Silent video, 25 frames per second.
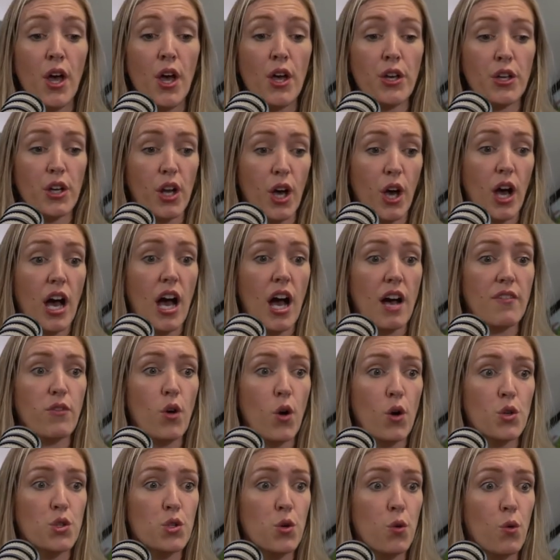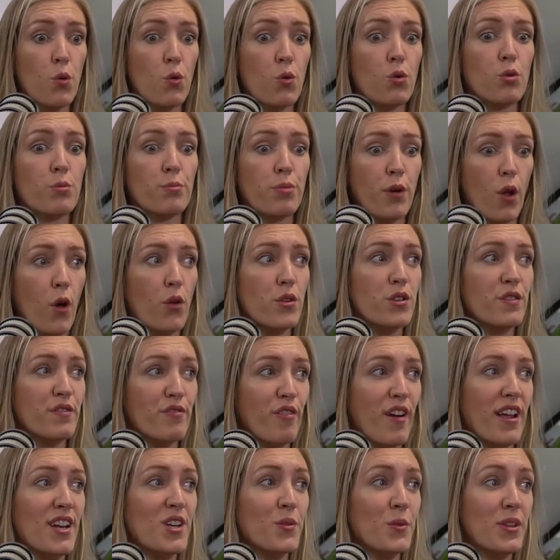You know, I've got a tall blonde
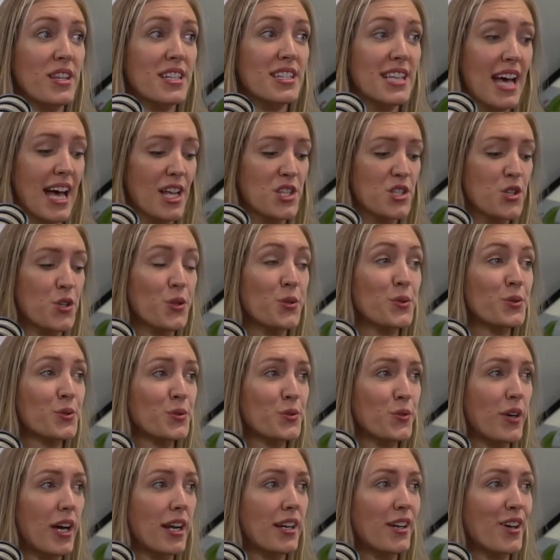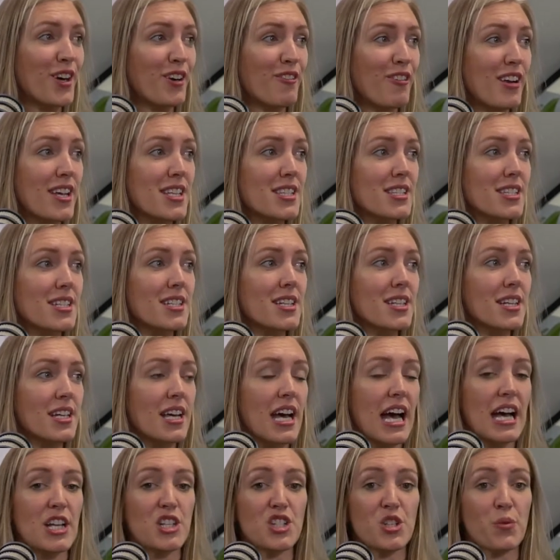friend with a tattoo around her wrist.
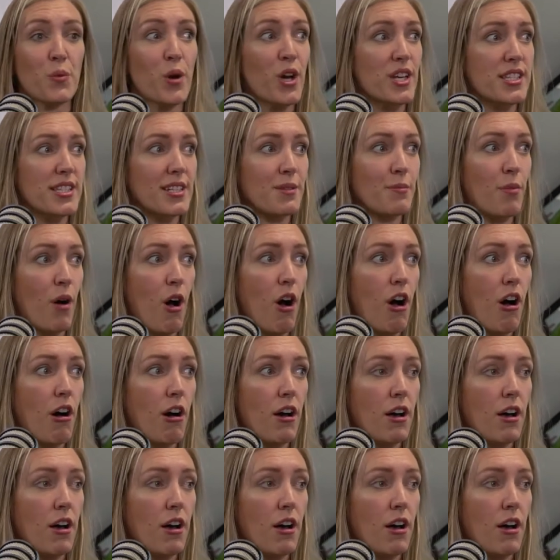And she works in a bar.